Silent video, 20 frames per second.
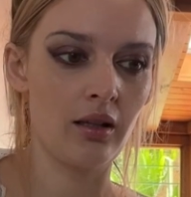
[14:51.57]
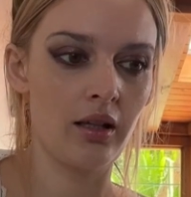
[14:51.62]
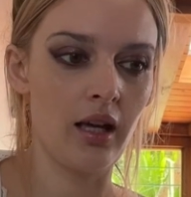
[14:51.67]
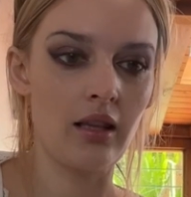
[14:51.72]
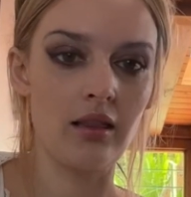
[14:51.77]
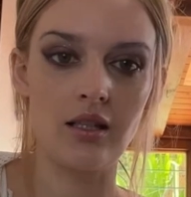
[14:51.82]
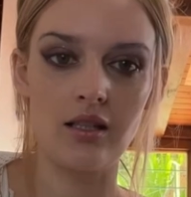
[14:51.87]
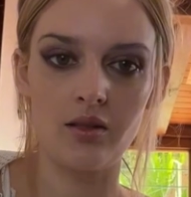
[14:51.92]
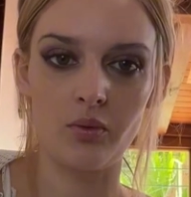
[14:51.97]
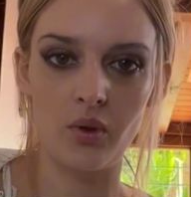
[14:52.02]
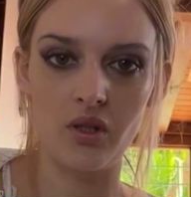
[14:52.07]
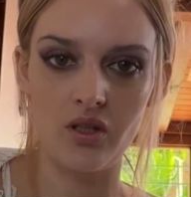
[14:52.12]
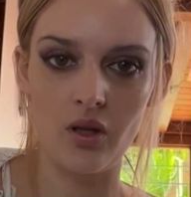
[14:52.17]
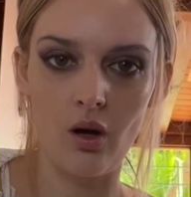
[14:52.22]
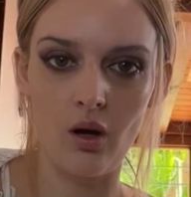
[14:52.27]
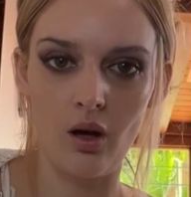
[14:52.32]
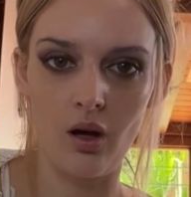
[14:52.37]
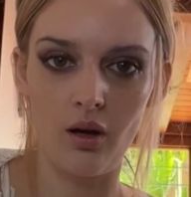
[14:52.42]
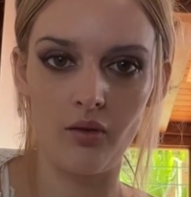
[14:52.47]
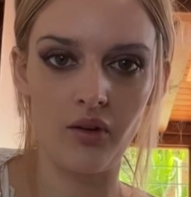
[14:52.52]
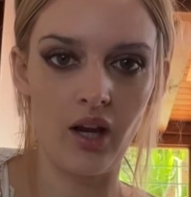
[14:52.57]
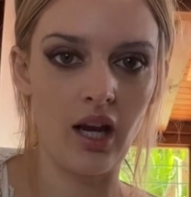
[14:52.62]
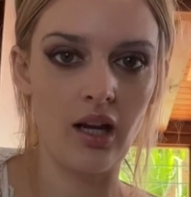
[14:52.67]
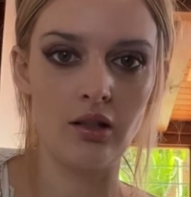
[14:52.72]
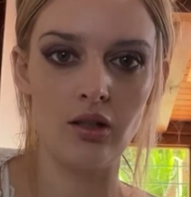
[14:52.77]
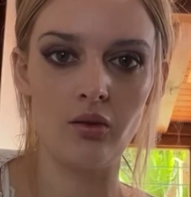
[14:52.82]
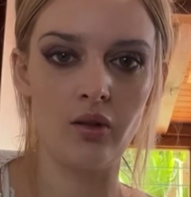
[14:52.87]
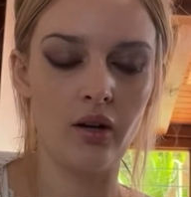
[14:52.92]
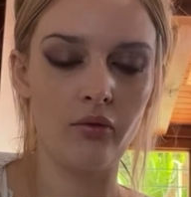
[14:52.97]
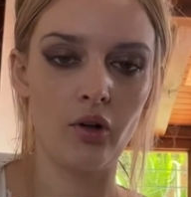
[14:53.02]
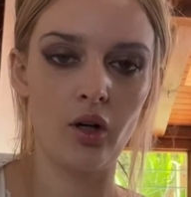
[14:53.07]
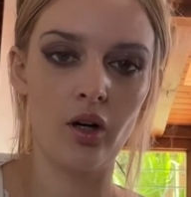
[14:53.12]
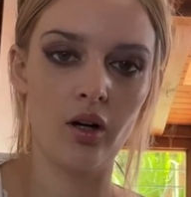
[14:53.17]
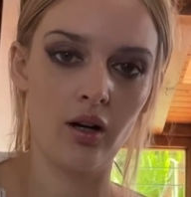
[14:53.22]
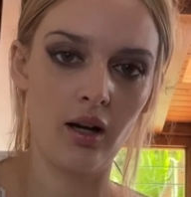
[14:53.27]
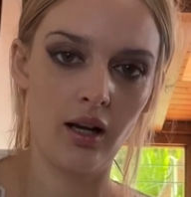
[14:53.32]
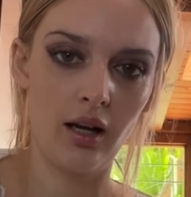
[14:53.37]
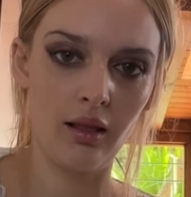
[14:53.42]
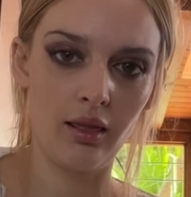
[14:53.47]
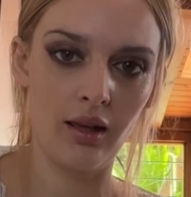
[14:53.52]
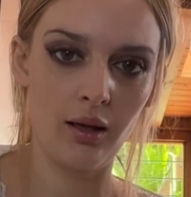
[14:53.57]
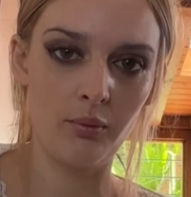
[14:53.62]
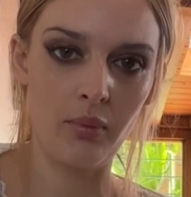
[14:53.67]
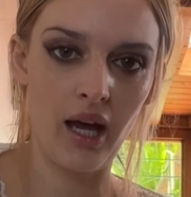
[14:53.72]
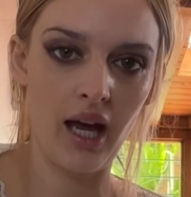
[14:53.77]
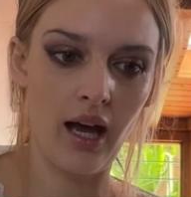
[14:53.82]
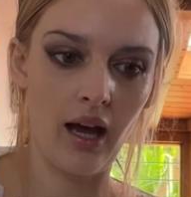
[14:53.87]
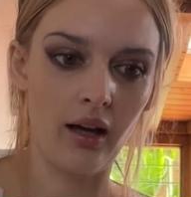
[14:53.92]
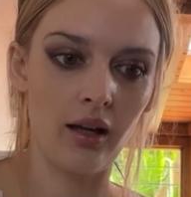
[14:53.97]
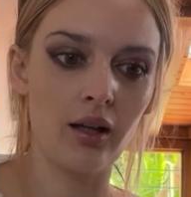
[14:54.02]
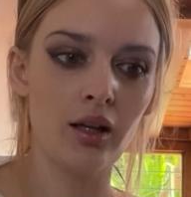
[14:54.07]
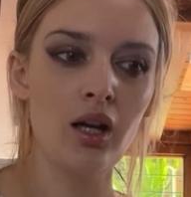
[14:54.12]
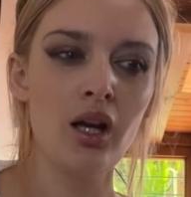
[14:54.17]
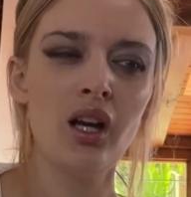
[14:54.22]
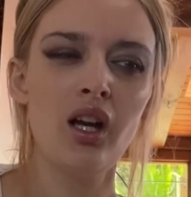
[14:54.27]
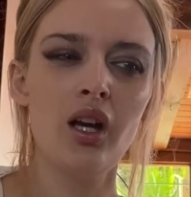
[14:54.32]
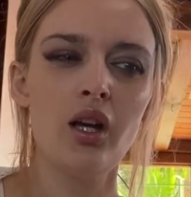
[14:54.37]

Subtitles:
get this resolved and you never heard anything back,